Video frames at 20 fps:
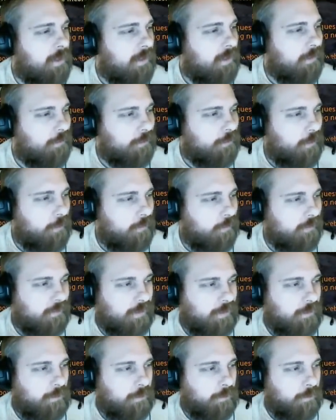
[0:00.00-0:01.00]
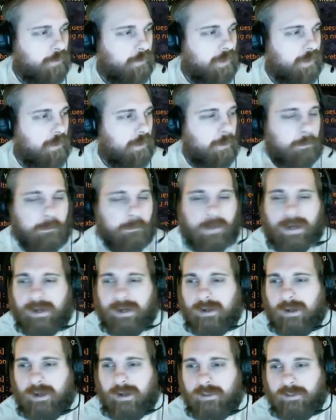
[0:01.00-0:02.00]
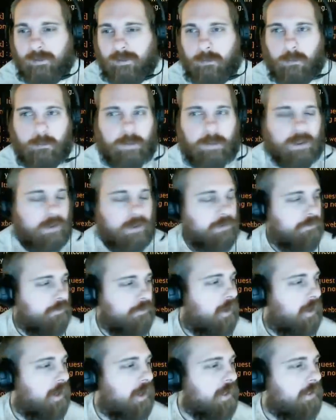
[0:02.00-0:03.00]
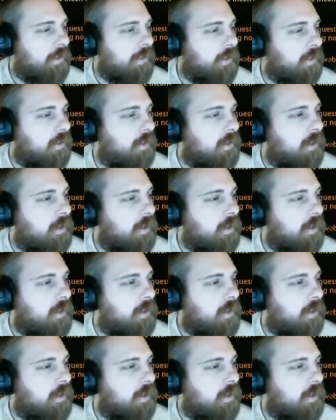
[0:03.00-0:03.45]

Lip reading: As long as I don't run out of mana, I think we'll be fine here.